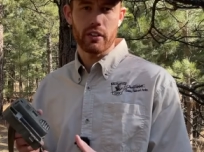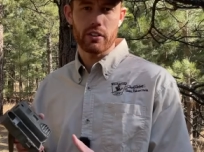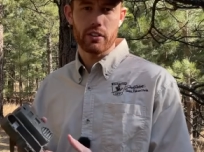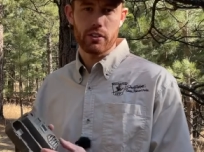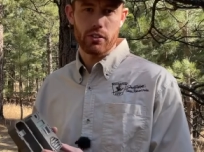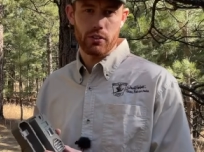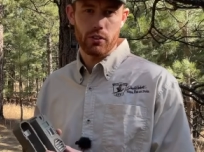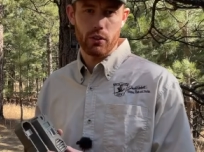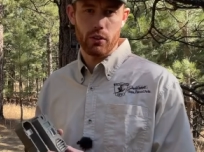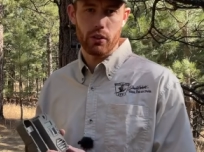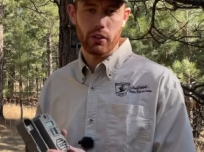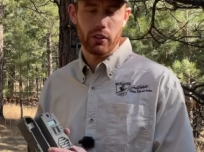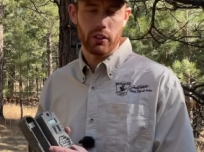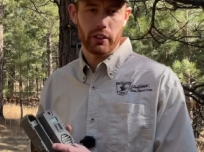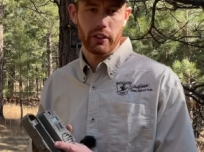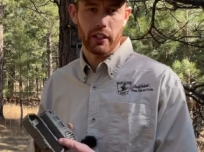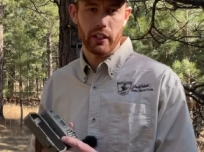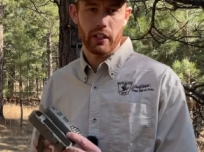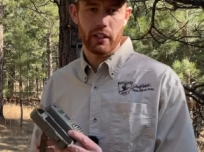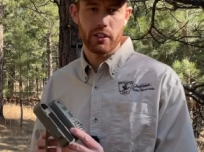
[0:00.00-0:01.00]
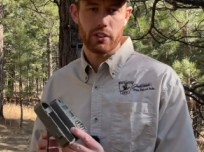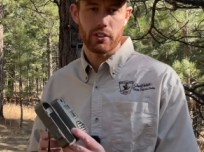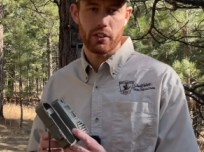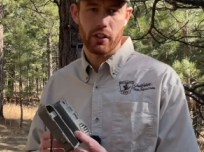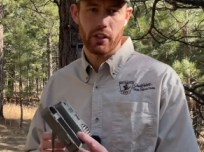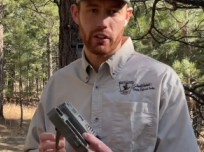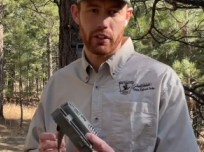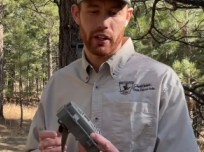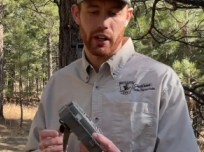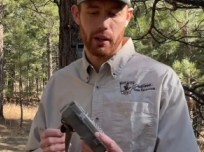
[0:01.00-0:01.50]
the store looking at a
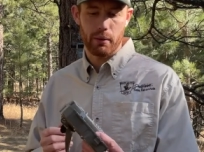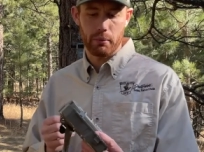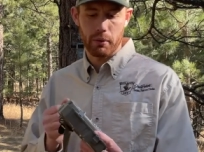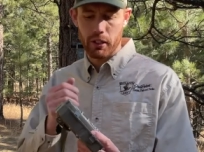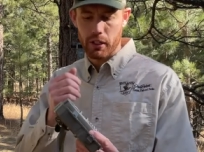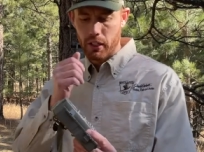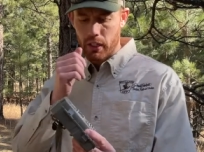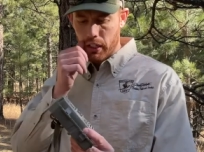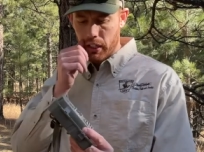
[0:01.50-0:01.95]
trail camera